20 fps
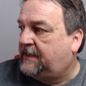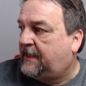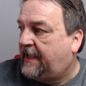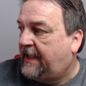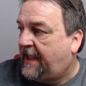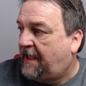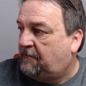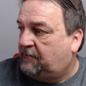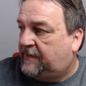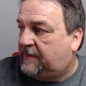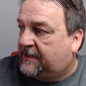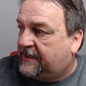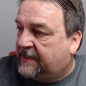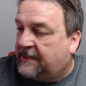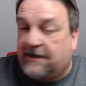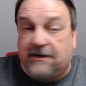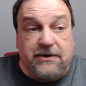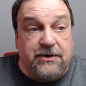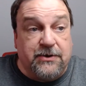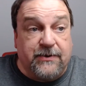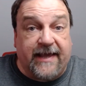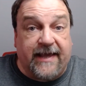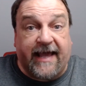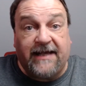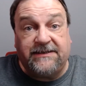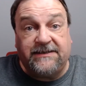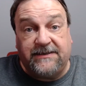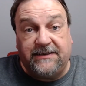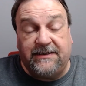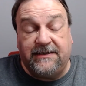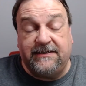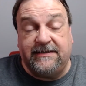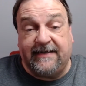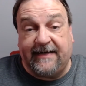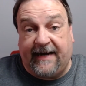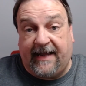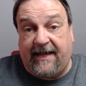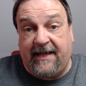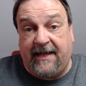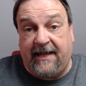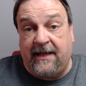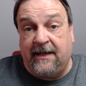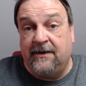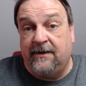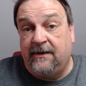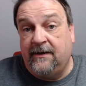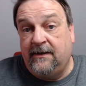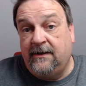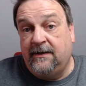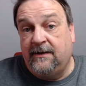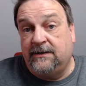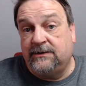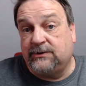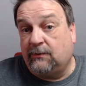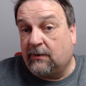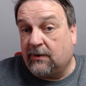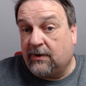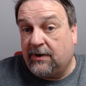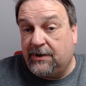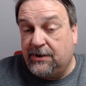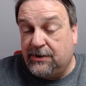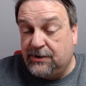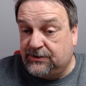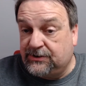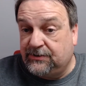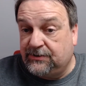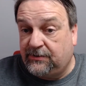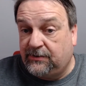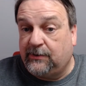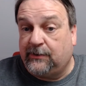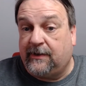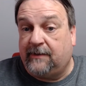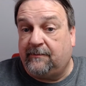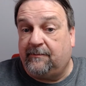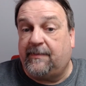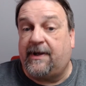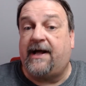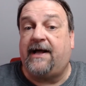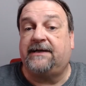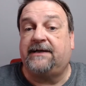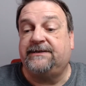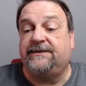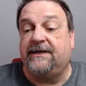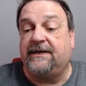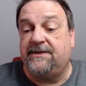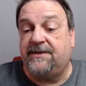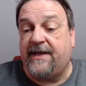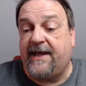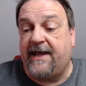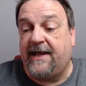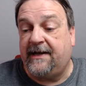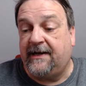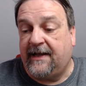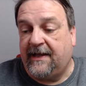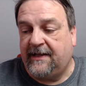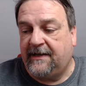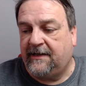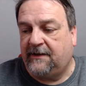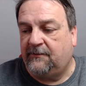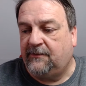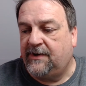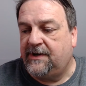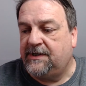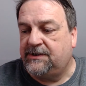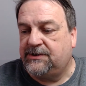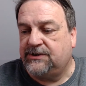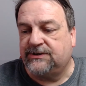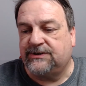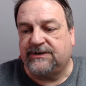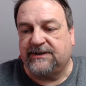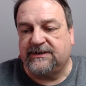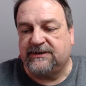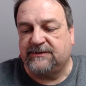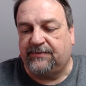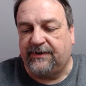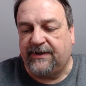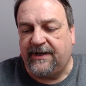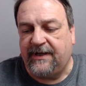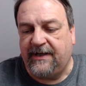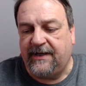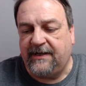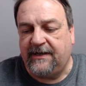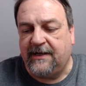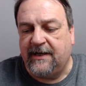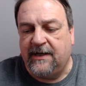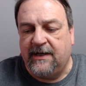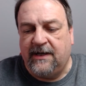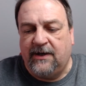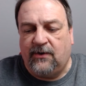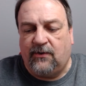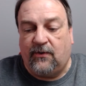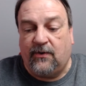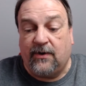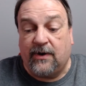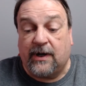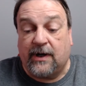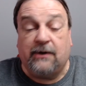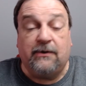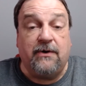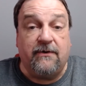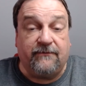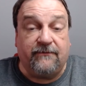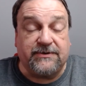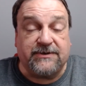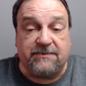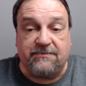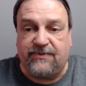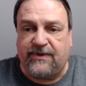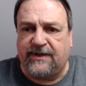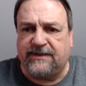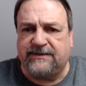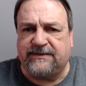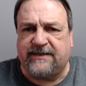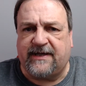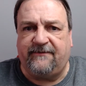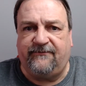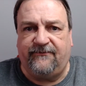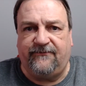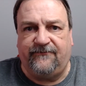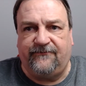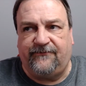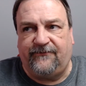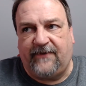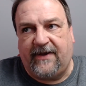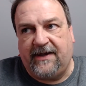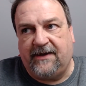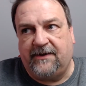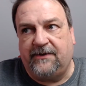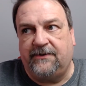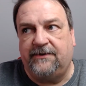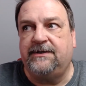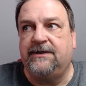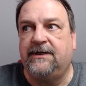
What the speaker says: happen to get a new case in today, so we're going to do a little unboxing of that, and I want to just explain or go over some things I found